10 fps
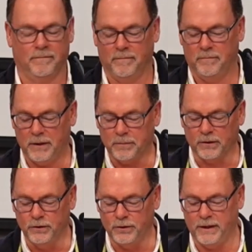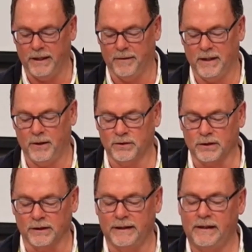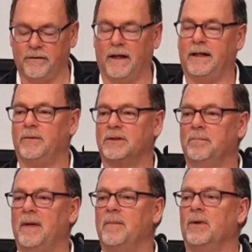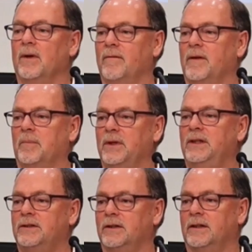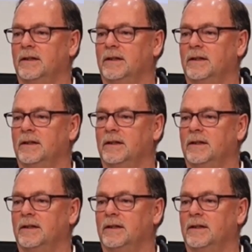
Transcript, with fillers: People knew him. He was a Levite, he was a member of the priesthood